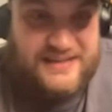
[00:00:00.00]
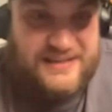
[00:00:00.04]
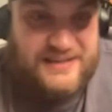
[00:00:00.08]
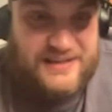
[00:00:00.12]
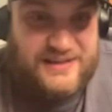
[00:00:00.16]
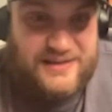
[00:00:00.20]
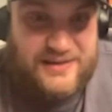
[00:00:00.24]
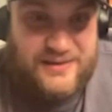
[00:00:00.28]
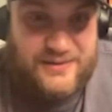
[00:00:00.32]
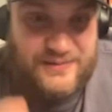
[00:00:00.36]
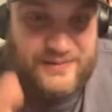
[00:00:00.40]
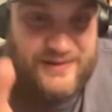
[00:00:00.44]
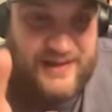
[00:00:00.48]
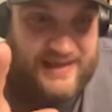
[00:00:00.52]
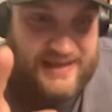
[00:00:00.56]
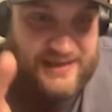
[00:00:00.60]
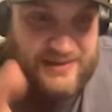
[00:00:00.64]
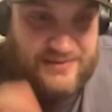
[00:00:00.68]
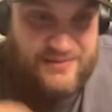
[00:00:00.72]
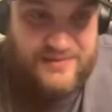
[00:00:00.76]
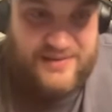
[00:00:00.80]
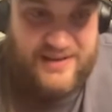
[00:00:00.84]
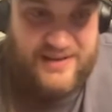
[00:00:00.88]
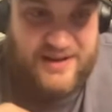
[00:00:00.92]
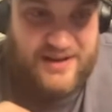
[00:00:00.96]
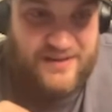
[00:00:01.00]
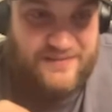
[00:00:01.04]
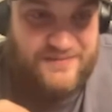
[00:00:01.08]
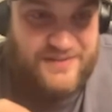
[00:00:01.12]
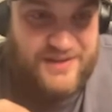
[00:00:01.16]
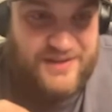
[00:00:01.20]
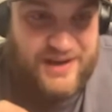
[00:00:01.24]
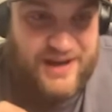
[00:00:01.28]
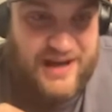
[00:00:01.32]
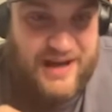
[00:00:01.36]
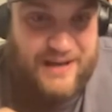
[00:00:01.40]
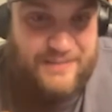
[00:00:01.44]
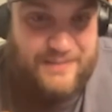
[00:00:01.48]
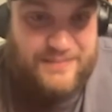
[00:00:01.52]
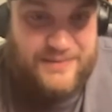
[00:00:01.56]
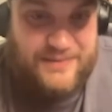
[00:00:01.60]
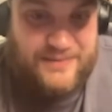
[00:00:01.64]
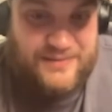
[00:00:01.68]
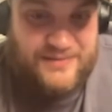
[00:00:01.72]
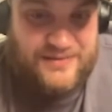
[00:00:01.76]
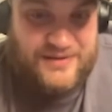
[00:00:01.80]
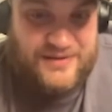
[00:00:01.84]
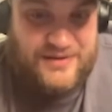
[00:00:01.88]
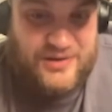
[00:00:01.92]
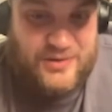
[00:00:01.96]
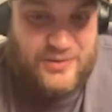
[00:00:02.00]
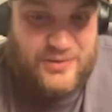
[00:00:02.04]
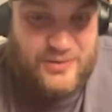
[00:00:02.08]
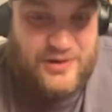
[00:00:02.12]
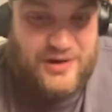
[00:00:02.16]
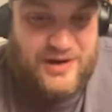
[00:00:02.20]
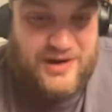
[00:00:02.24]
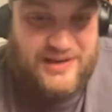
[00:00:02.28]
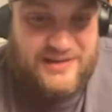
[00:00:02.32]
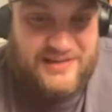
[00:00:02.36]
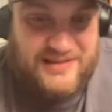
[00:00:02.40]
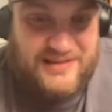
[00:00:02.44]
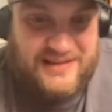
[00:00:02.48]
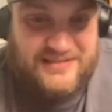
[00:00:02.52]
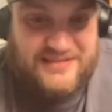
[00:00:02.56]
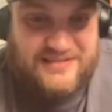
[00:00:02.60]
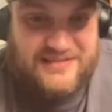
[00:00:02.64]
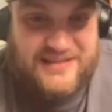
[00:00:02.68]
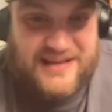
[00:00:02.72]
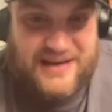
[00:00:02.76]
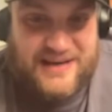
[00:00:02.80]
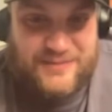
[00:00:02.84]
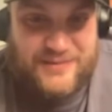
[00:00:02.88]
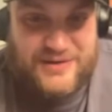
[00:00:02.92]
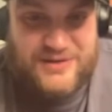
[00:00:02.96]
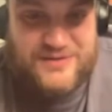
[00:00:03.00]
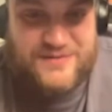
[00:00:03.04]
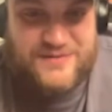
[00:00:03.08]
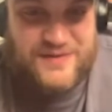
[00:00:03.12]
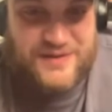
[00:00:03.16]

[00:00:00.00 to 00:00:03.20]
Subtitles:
you know, like you said off the hop, it was a no contest sandwich.